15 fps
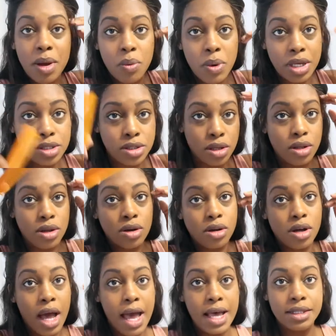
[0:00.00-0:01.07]
my wigs to
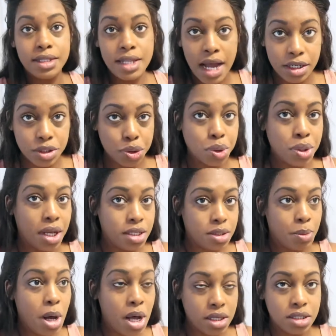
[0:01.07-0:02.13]
look as natural
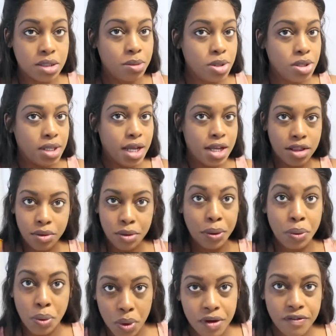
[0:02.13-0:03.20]
as possible, like they're
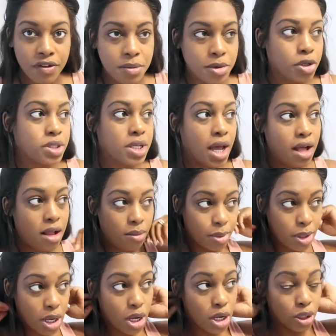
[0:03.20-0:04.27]
growing from your scalp.
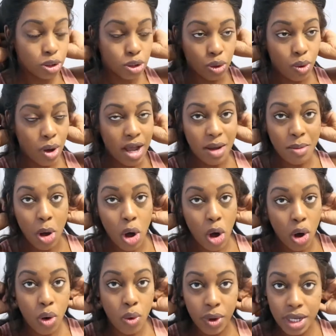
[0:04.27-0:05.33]
So I am
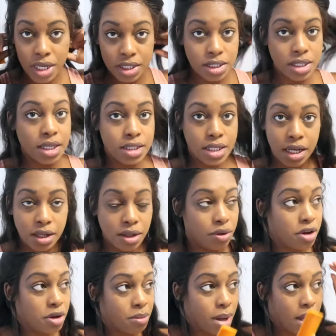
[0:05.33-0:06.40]
always
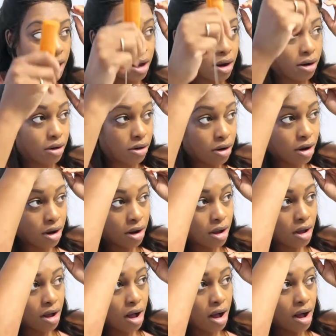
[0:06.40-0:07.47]
tailoring my hair.
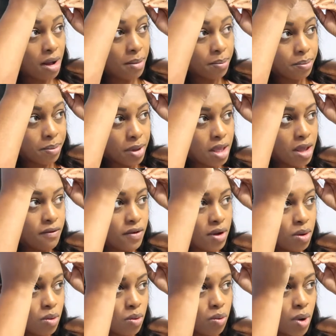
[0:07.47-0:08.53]

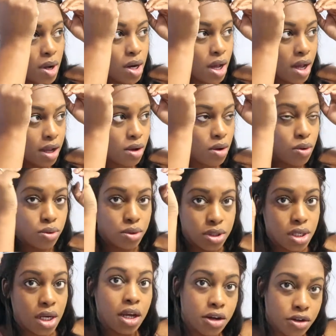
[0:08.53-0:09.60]
Even when I go
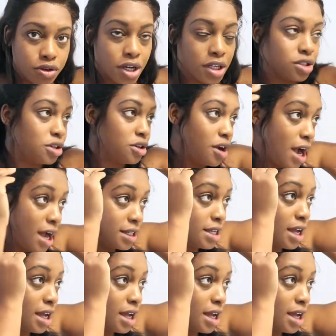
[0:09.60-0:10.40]
to the hairdresser, I